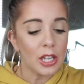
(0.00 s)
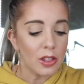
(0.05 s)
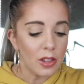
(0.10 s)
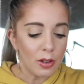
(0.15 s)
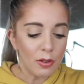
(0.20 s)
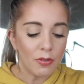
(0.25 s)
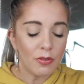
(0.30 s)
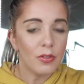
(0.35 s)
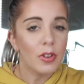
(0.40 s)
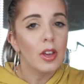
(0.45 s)
and
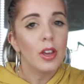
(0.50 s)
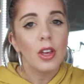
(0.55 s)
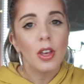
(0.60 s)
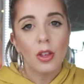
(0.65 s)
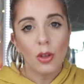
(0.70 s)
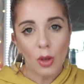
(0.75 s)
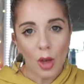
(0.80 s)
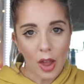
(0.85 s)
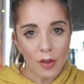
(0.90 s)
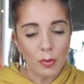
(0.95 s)
then
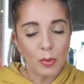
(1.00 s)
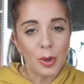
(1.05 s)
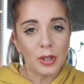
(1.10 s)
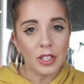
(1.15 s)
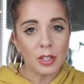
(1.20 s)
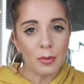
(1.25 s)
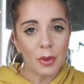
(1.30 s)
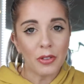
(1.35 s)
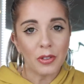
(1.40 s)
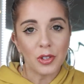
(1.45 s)
every
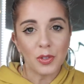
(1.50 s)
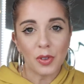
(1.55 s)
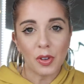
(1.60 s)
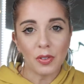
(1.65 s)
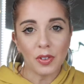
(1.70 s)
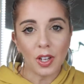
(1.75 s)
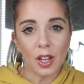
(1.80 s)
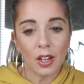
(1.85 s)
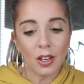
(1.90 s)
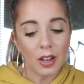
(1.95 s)
month to month is
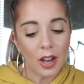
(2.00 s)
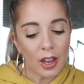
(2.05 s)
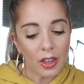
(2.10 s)
15.